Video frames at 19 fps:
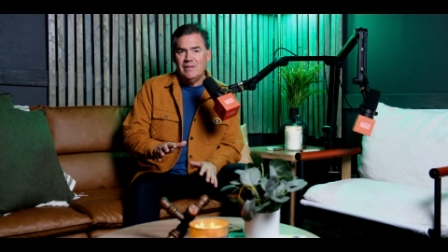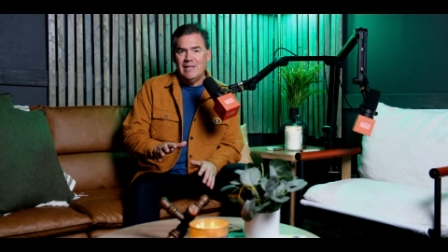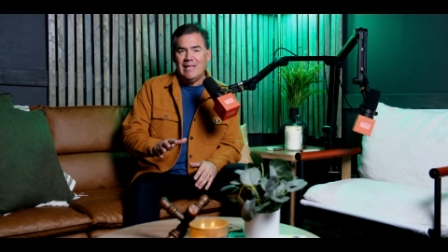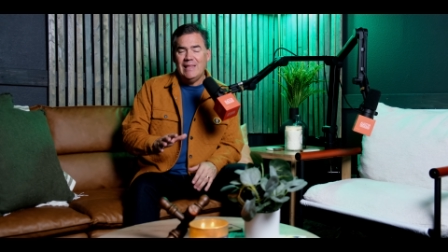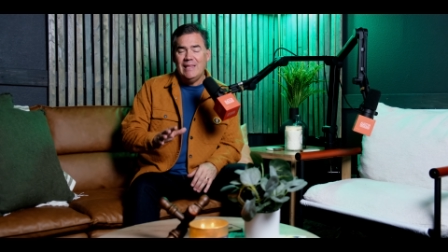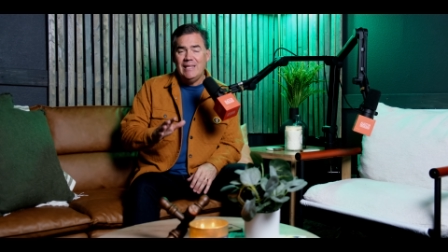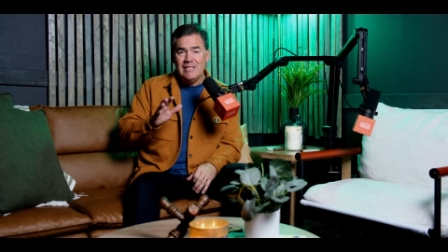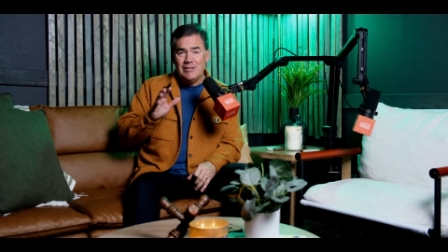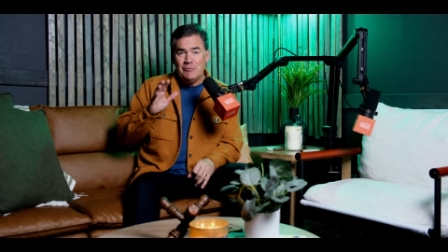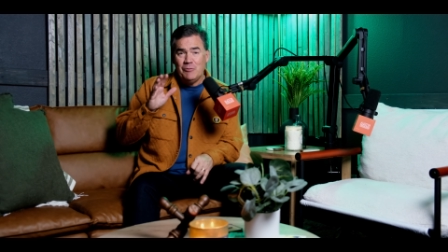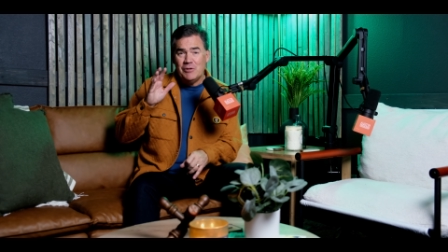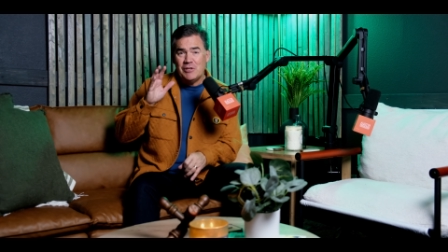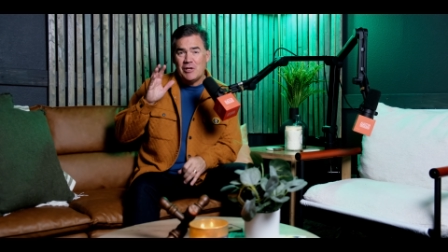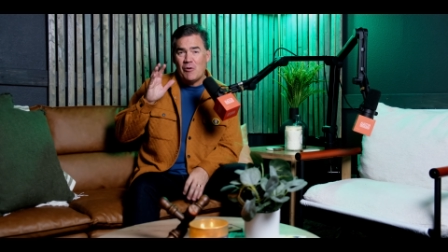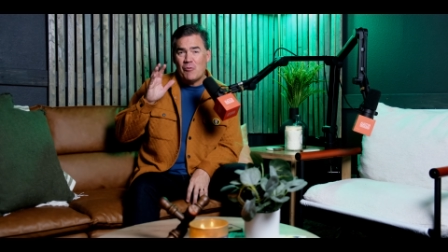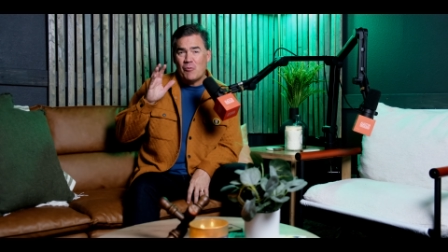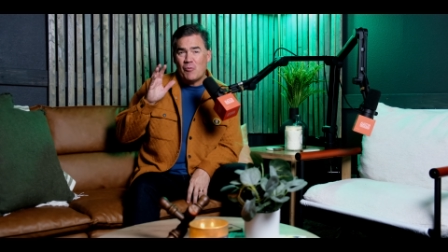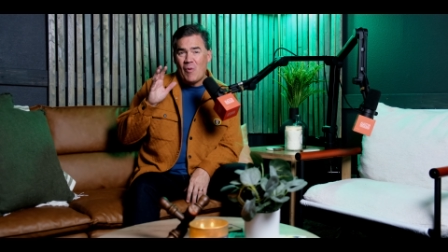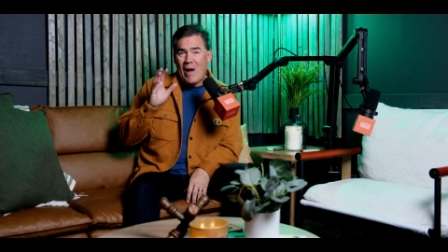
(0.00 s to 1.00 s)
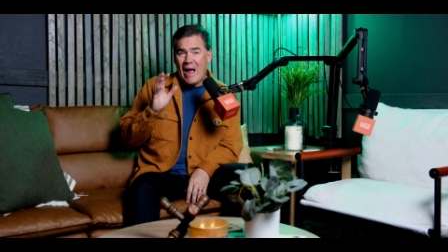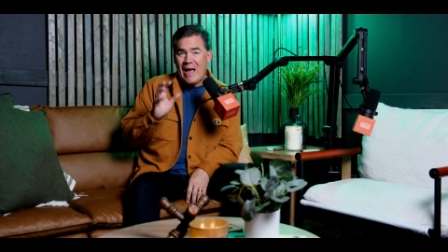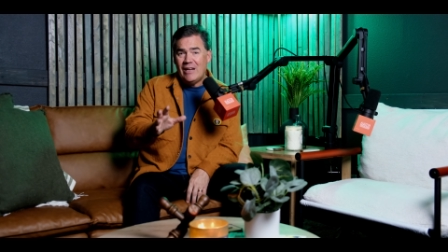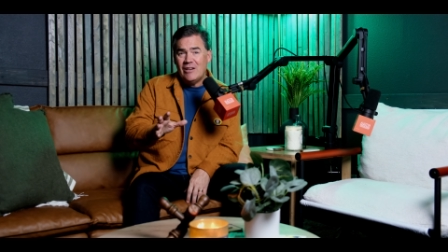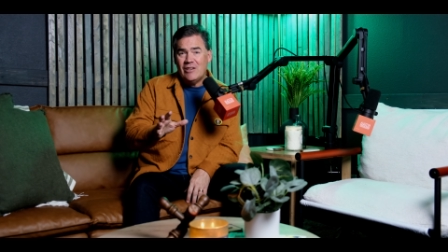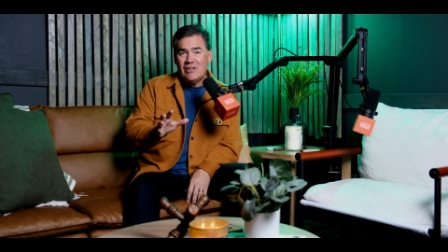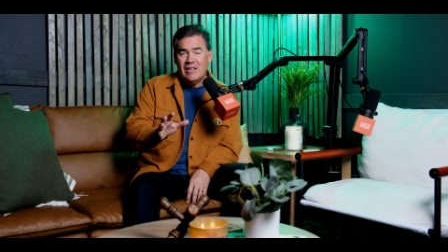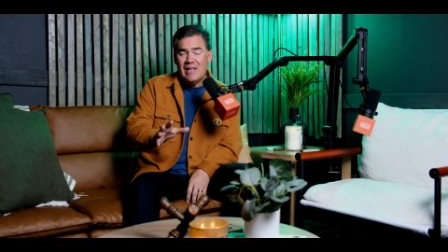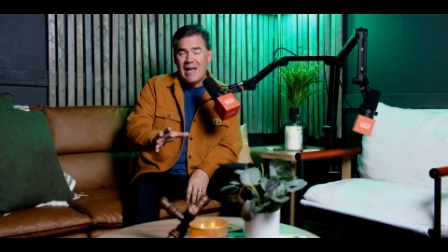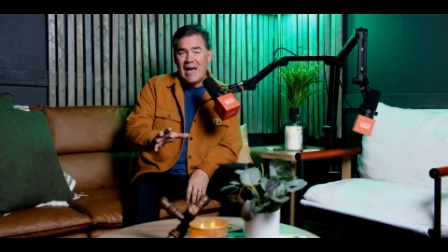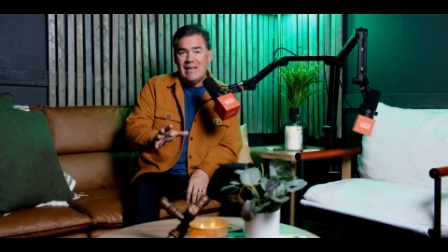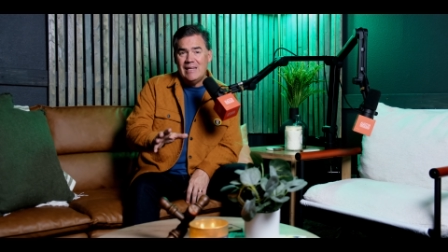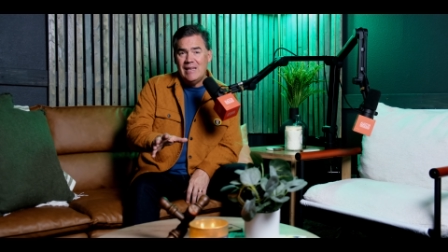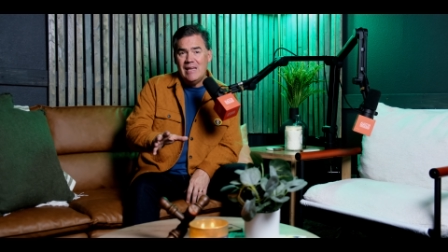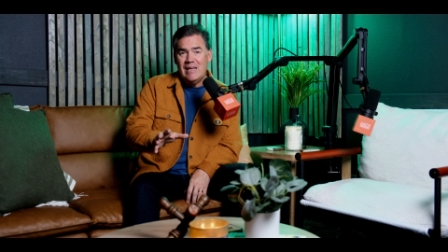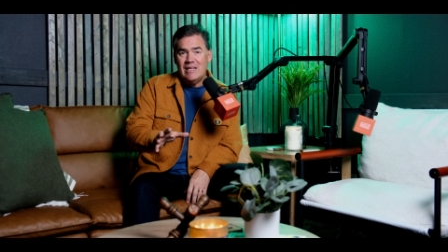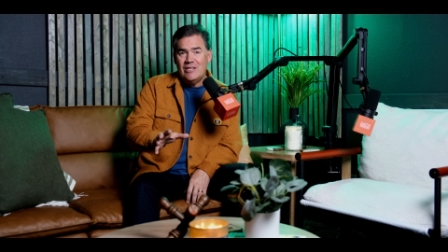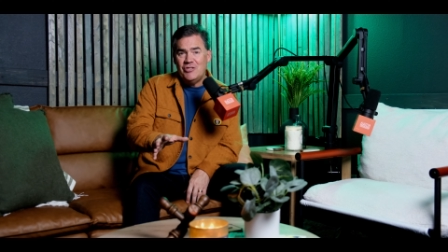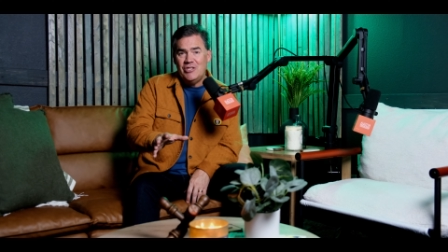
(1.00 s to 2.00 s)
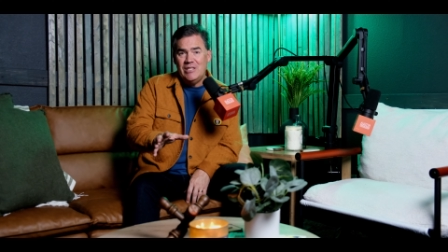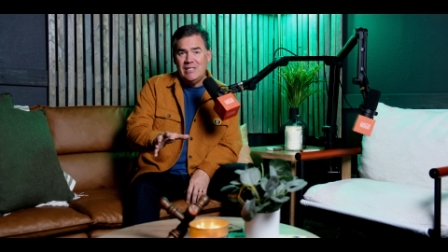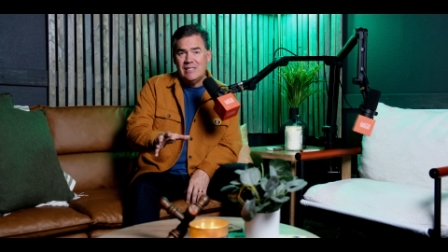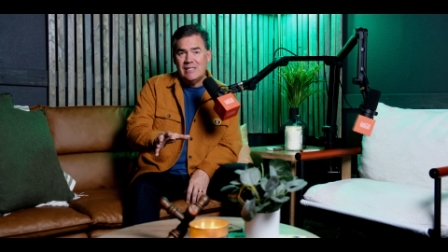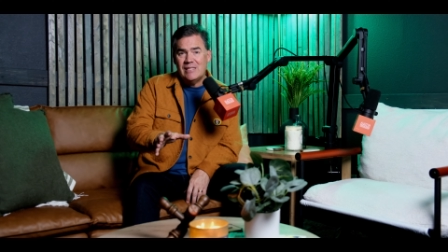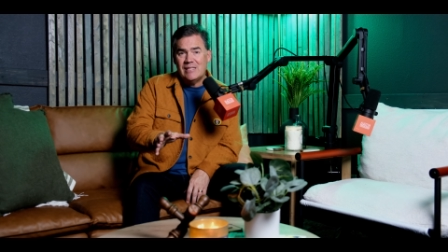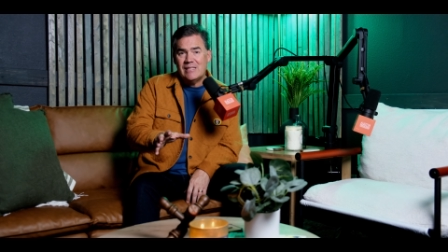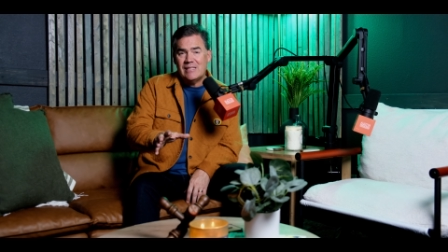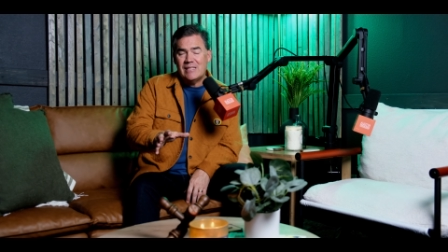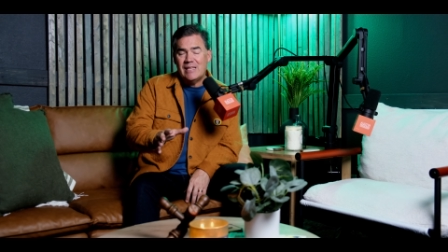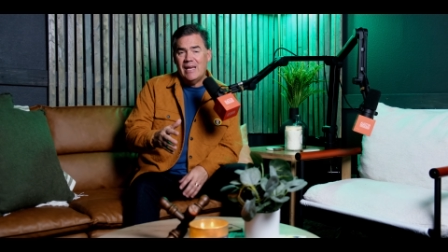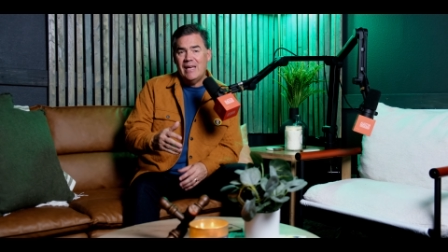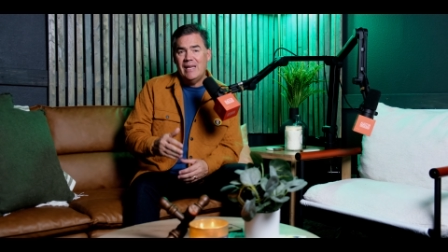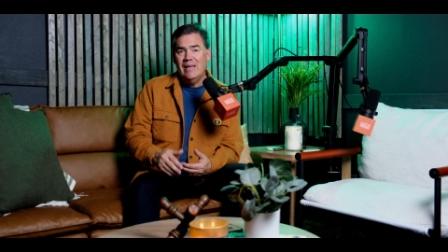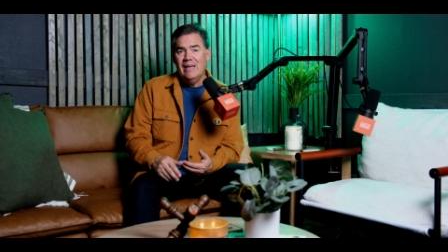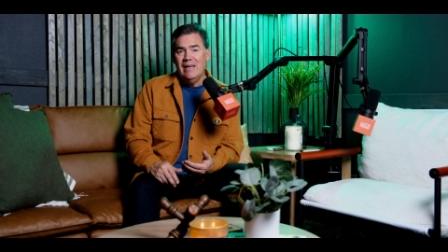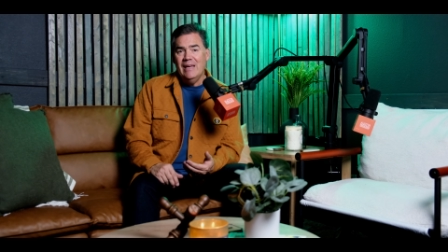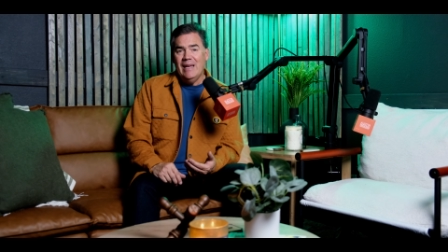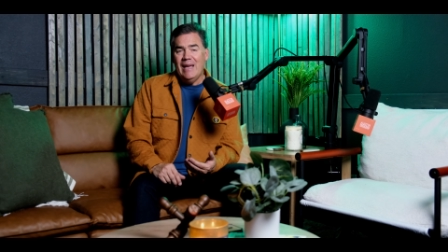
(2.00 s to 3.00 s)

Now, this was a radical idea in Jesus' day,